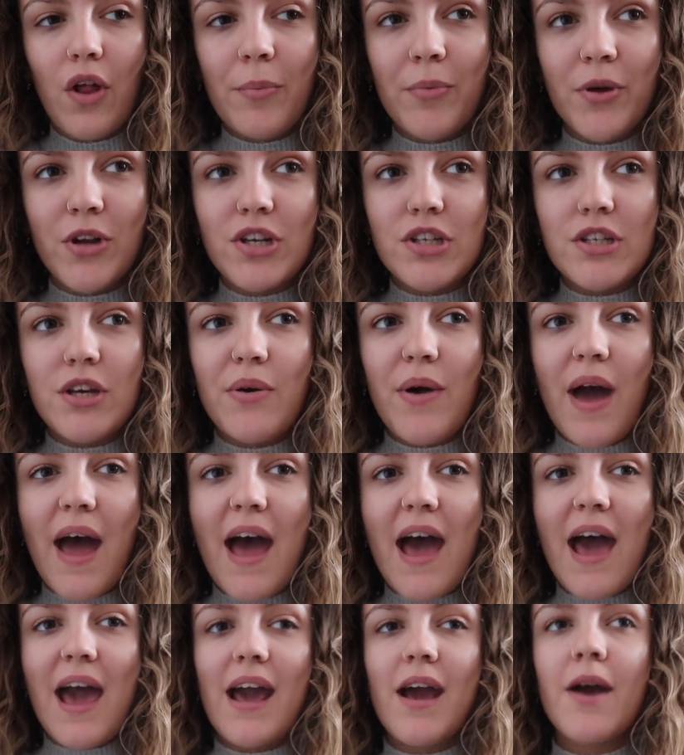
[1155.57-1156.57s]
I'm gonna do
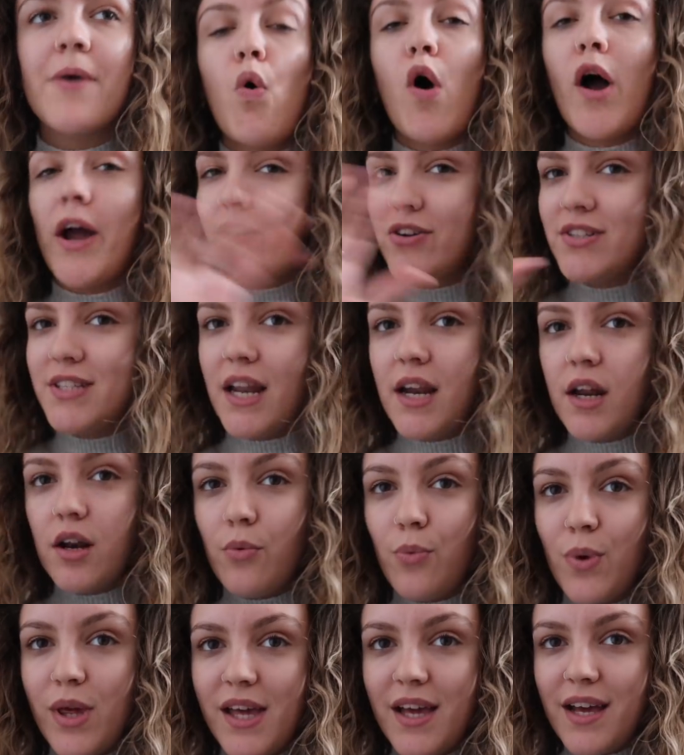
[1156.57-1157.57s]
a what I got sent in
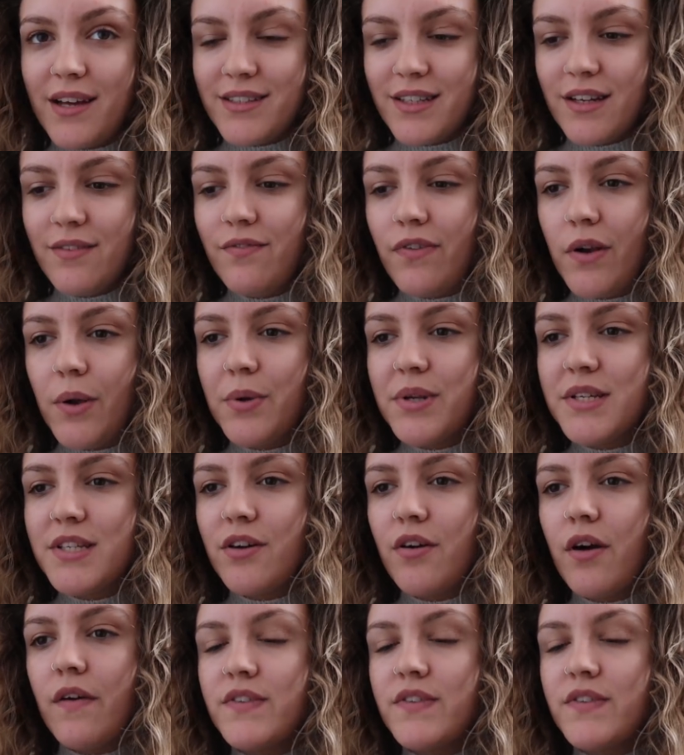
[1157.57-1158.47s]
a week as an influencer.